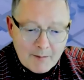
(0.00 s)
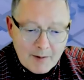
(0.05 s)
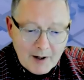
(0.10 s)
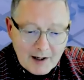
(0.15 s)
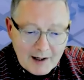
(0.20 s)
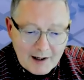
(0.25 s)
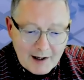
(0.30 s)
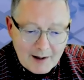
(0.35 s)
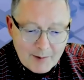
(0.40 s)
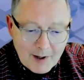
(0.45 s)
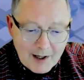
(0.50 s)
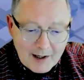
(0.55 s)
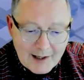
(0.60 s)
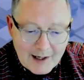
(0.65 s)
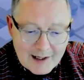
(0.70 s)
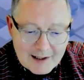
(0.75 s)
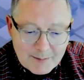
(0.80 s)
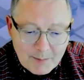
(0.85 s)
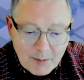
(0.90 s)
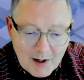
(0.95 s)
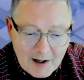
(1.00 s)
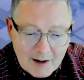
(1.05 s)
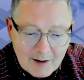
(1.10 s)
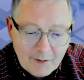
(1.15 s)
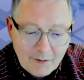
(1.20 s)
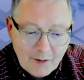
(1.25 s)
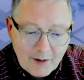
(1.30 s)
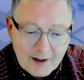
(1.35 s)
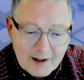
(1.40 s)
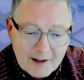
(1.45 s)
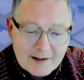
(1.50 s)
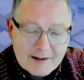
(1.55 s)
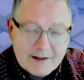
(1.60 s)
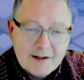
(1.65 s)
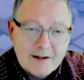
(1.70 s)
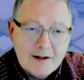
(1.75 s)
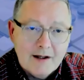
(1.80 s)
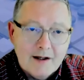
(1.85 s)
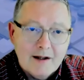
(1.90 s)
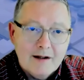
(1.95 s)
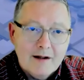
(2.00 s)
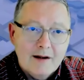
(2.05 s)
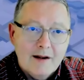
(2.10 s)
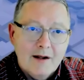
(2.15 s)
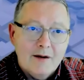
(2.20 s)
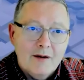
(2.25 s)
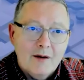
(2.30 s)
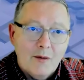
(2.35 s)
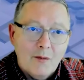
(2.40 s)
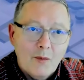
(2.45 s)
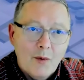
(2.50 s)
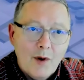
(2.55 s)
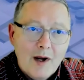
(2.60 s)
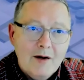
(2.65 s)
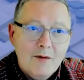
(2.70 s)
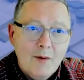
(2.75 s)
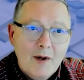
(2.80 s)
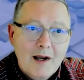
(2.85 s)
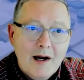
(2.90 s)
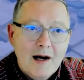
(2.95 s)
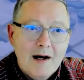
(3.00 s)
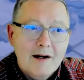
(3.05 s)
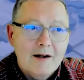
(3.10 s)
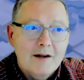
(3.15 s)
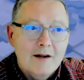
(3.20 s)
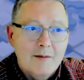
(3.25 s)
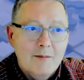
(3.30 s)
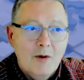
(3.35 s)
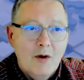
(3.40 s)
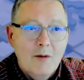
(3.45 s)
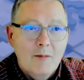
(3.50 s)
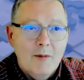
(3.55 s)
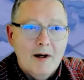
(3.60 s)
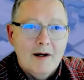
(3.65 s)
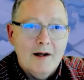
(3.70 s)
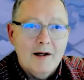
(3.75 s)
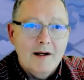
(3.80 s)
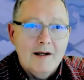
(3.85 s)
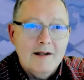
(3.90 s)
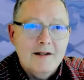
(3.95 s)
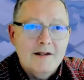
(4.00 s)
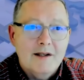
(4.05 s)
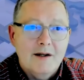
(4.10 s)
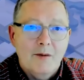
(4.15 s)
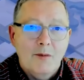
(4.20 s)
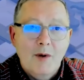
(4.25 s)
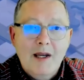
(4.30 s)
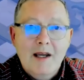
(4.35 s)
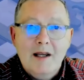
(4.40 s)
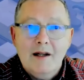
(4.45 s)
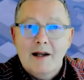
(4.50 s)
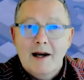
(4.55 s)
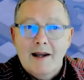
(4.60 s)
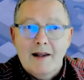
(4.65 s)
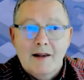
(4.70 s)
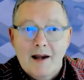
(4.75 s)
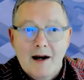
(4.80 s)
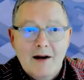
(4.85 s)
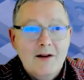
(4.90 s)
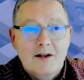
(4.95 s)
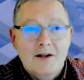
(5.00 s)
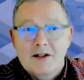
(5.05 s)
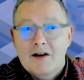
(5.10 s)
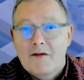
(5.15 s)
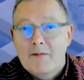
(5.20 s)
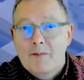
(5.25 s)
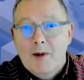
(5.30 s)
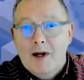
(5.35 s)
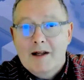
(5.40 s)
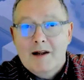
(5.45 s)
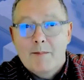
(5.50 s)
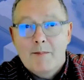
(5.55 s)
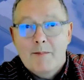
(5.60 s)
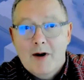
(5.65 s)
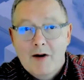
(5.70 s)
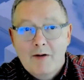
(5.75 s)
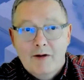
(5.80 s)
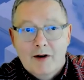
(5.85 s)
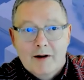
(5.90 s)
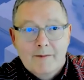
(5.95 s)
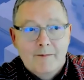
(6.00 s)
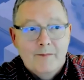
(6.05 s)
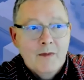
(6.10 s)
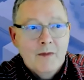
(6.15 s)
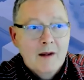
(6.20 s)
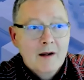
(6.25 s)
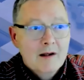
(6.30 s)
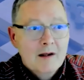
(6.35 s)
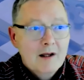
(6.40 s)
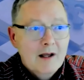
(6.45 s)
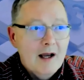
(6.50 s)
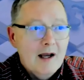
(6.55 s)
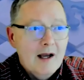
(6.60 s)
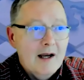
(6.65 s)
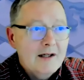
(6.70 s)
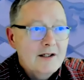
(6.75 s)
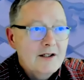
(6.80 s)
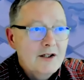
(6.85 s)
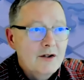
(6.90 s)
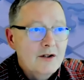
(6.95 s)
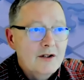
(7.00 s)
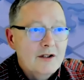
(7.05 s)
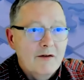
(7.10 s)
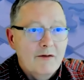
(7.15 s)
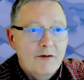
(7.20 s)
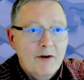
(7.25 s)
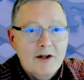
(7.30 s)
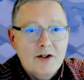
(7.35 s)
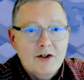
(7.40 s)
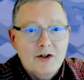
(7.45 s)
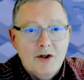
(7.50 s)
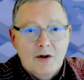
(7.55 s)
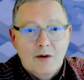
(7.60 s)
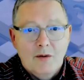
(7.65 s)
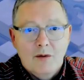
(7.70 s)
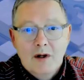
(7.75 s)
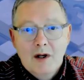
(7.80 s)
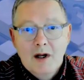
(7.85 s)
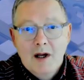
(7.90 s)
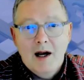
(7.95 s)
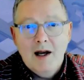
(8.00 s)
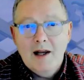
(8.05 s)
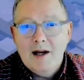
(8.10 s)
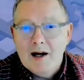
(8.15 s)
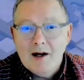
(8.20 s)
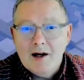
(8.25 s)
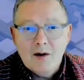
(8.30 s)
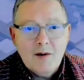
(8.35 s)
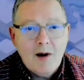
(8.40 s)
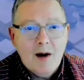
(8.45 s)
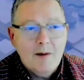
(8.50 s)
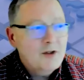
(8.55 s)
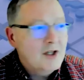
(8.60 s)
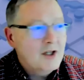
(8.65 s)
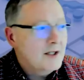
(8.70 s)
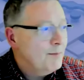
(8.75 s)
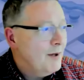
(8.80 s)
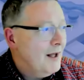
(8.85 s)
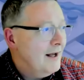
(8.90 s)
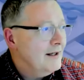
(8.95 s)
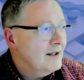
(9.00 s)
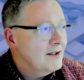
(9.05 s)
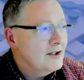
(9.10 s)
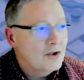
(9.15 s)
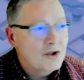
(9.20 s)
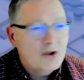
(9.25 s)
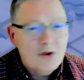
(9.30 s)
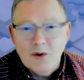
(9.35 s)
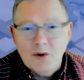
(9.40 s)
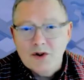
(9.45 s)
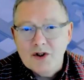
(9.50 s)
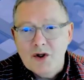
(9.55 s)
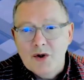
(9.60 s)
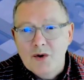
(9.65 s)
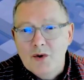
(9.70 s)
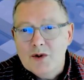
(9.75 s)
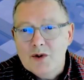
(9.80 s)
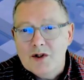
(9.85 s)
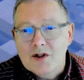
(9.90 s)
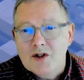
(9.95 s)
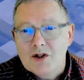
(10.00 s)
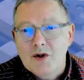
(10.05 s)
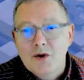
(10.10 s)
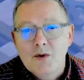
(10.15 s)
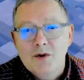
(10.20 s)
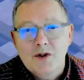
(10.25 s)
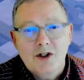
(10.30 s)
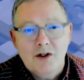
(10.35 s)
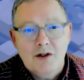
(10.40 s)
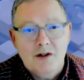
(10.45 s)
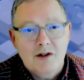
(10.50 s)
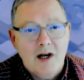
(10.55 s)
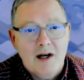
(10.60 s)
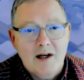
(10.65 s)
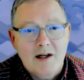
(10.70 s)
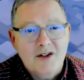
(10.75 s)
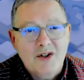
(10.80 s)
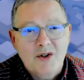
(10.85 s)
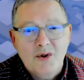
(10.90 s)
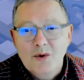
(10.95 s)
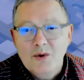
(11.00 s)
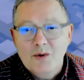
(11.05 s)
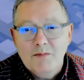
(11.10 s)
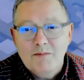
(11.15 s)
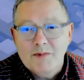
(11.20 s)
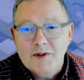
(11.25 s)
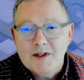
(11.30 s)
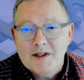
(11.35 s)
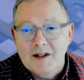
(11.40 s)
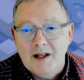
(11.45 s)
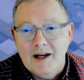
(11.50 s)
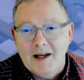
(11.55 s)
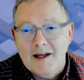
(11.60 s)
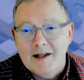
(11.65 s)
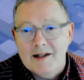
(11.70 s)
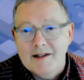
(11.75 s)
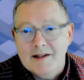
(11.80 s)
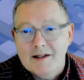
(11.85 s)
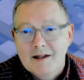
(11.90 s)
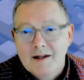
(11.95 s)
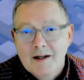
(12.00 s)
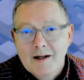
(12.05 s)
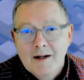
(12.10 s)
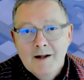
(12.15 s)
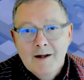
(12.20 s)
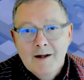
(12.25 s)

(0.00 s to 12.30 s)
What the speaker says: But I guess part of it is that where we are at the moment is that we, like the others, have made the pivot to virtual. And I'm just planning to show two slides.